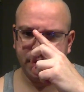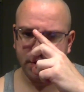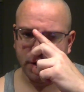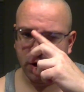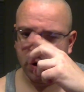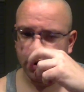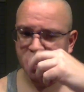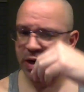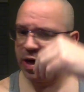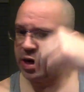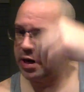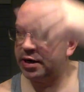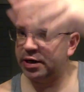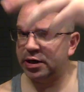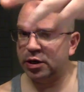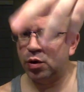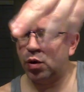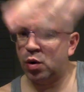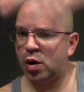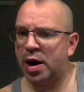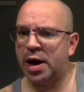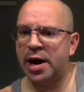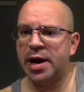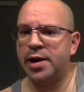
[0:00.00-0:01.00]
are not going to
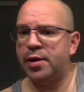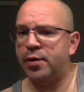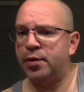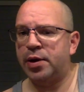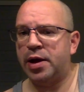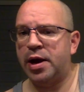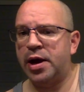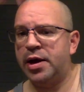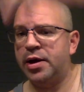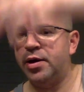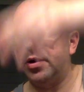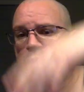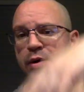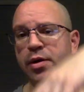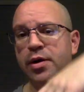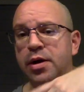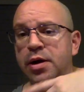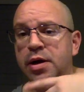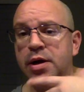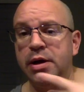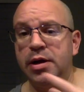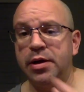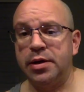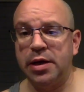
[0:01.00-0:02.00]
go higher and higher.
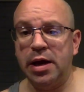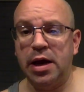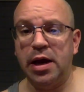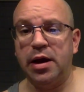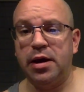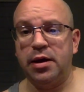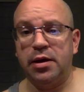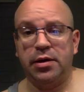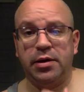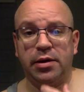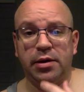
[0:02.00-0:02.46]
Yeah,